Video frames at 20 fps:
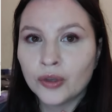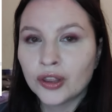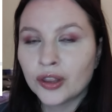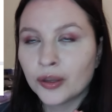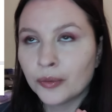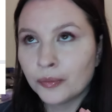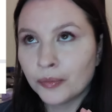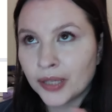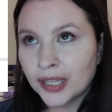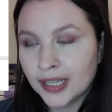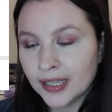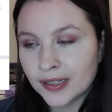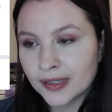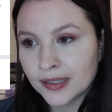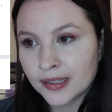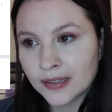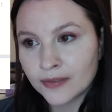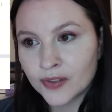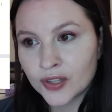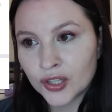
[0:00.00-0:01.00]
with the
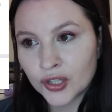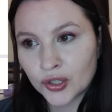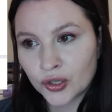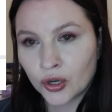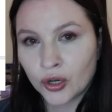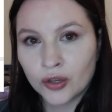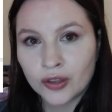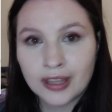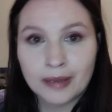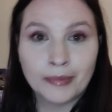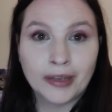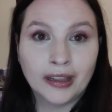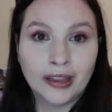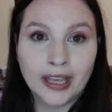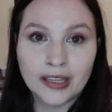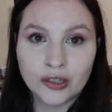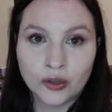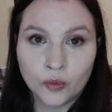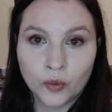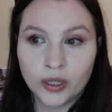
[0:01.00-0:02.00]
pieces of the skirt that my
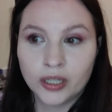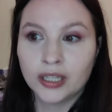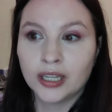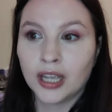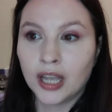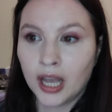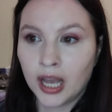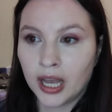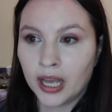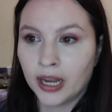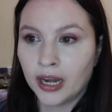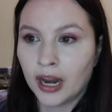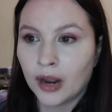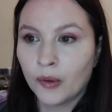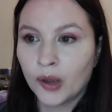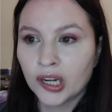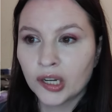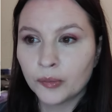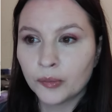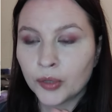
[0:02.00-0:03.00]
laser wouldn't cut,
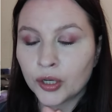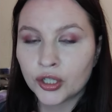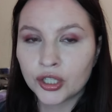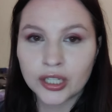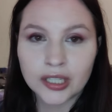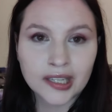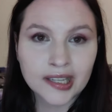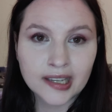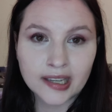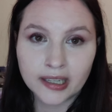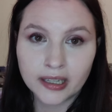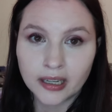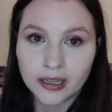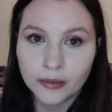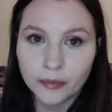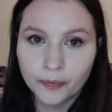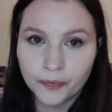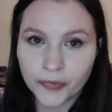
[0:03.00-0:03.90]
I wound up purchasing